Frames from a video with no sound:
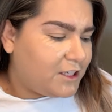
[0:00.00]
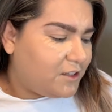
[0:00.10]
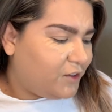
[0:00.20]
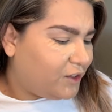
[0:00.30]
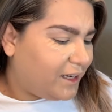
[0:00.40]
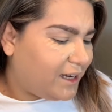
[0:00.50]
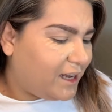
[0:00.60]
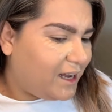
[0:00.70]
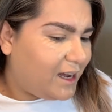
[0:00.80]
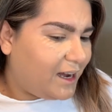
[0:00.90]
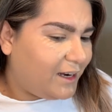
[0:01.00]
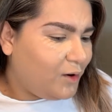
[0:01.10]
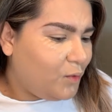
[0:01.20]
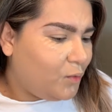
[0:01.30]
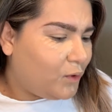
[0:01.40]
just feel like I
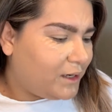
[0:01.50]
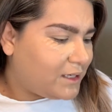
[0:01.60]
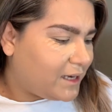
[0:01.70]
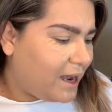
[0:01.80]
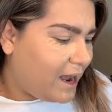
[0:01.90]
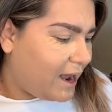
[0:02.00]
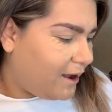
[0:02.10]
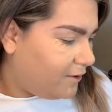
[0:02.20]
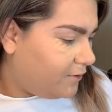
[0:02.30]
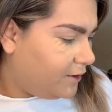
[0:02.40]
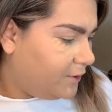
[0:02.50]
don't want to have